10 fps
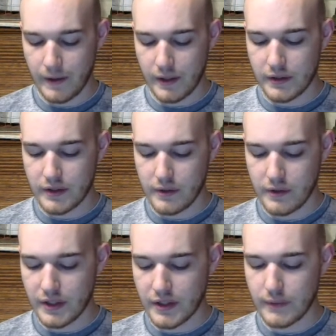2
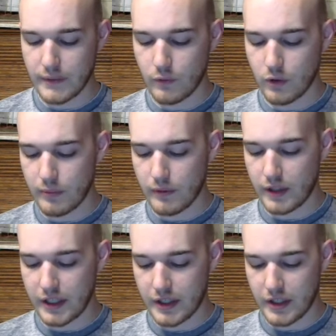units of
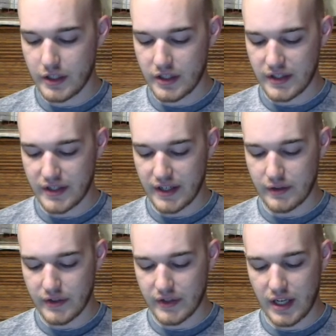Warplock
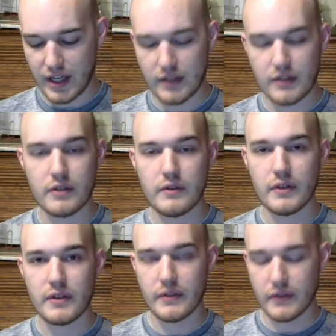Jezzails, and 2
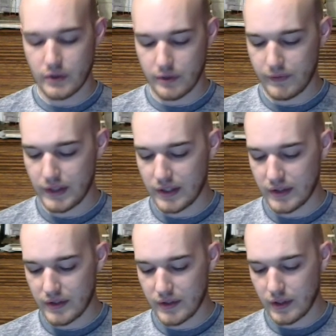units of Storm
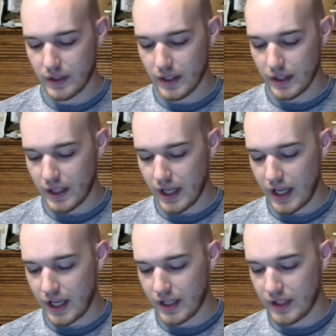Fiends.
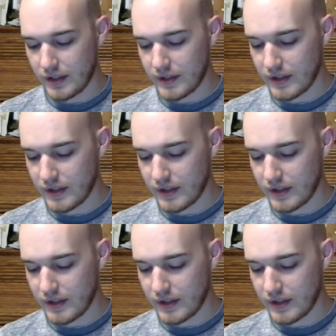And